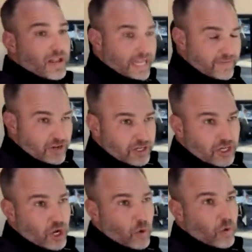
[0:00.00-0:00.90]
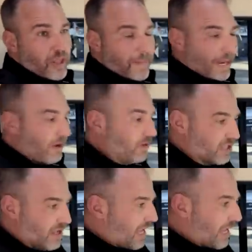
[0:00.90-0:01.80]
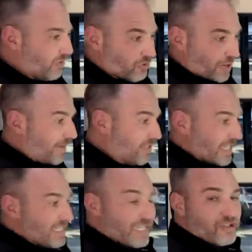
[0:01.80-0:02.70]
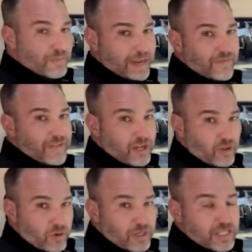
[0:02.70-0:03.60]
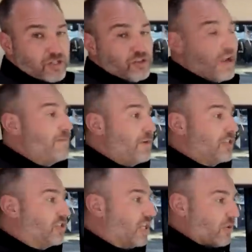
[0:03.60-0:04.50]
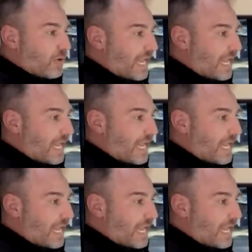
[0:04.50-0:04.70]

Even though you know one of the parents drives this as their main vehicle, who doesn't drive much, the other yeah.